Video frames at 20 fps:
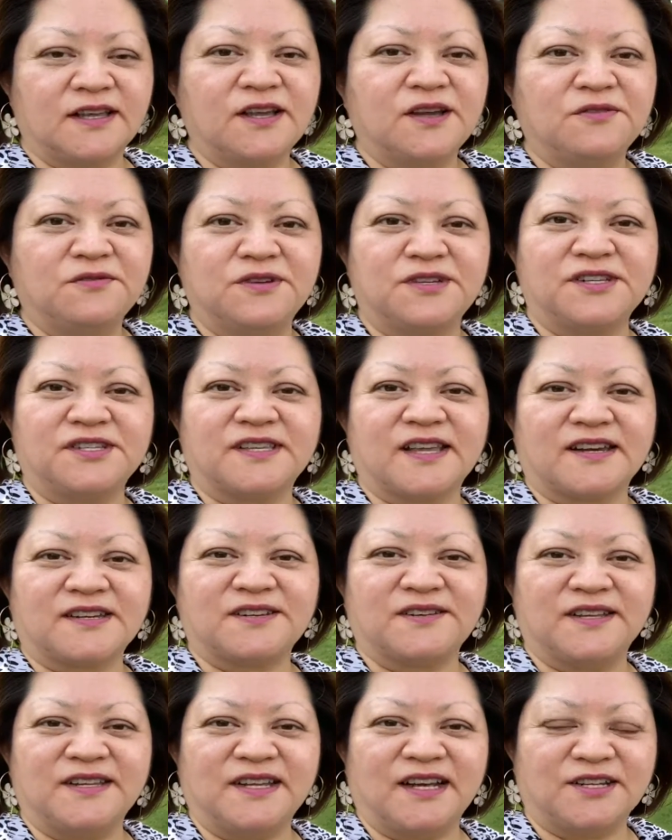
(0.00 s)
which is
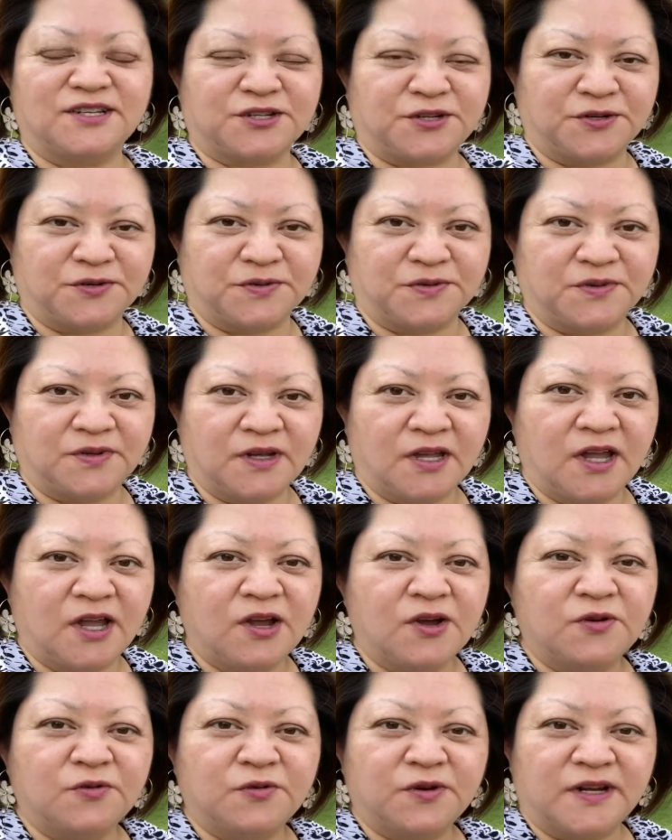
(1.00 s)
actually not true.
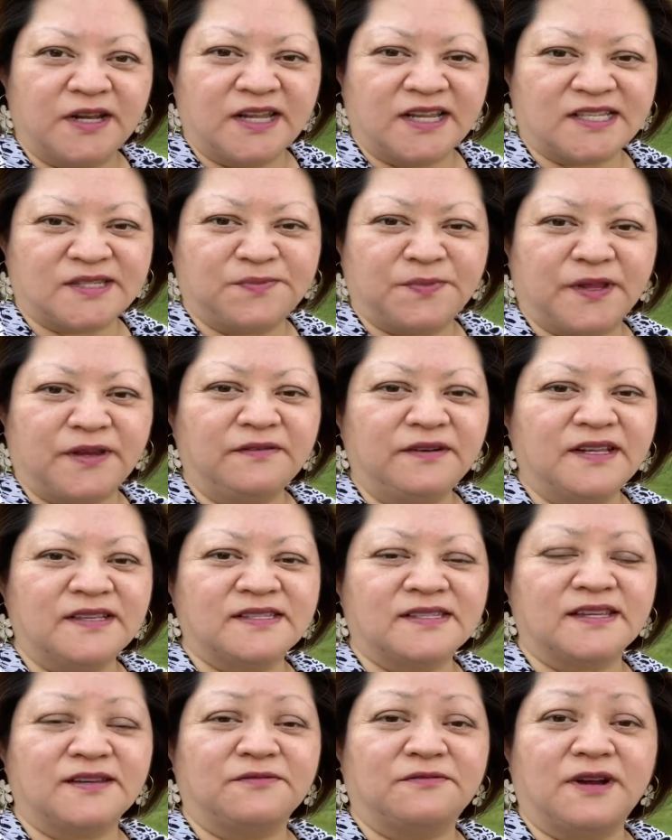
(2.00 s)
We're
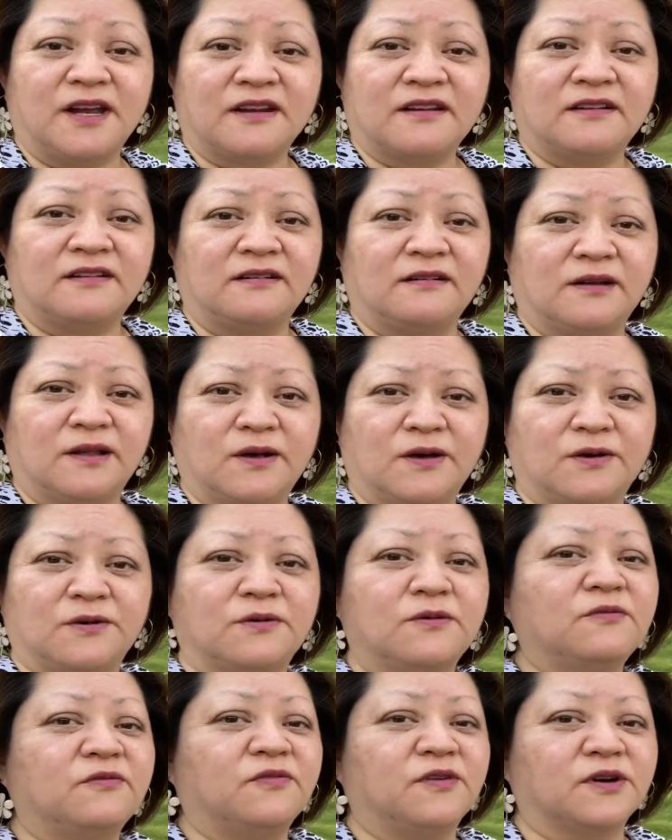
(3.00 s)
experiencing record low
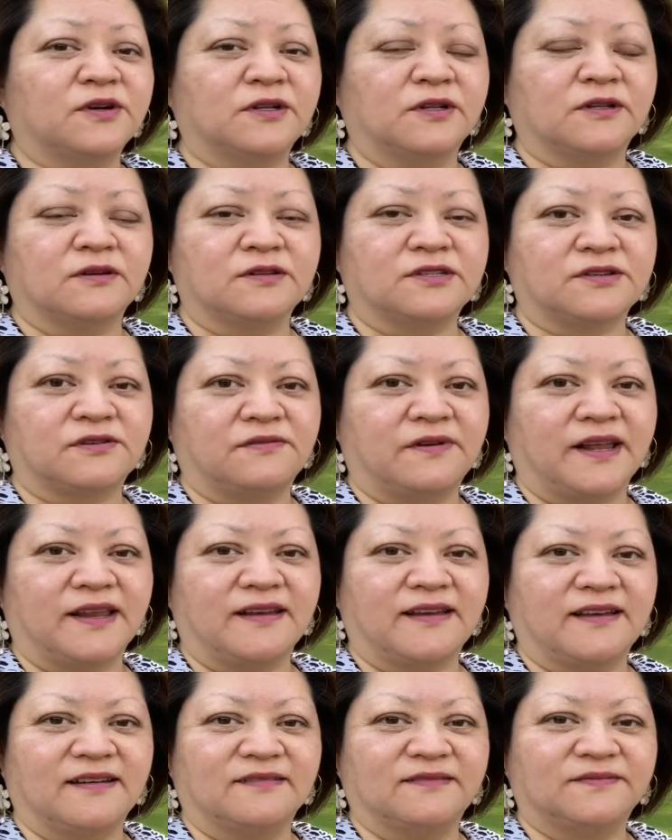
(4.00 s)
foreclosure right
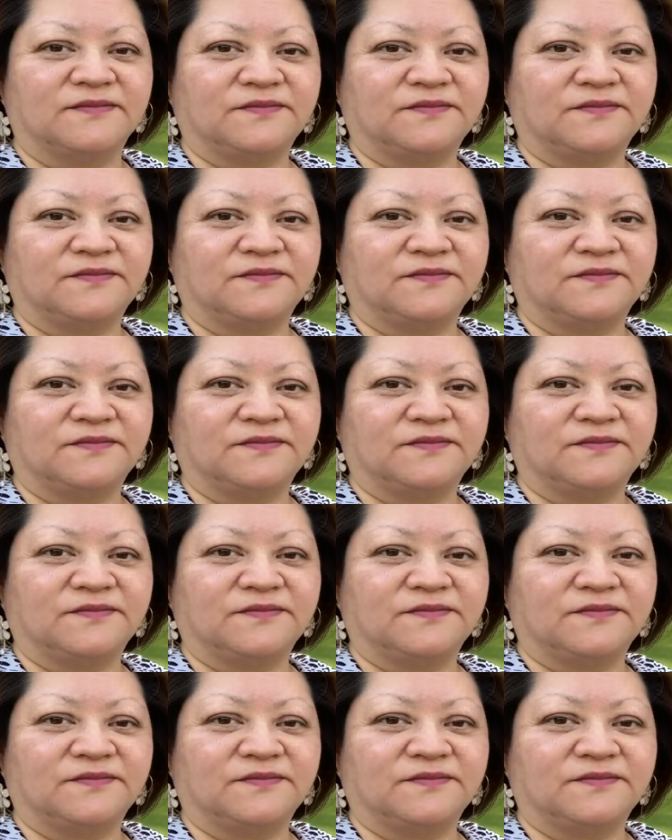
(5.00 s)
now.